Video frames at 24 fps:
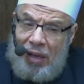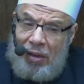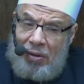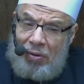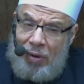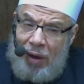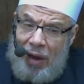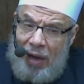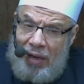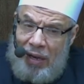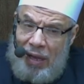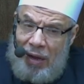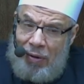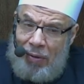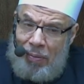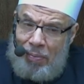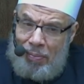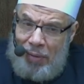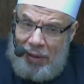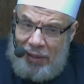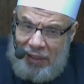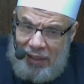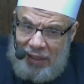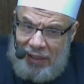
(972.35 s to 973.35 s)
What did
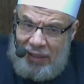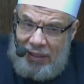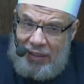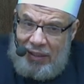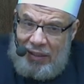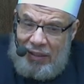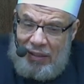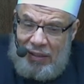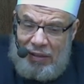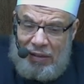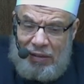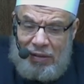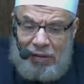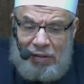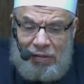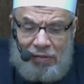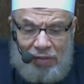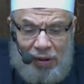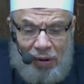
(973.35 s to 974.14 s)
Allah ordain you?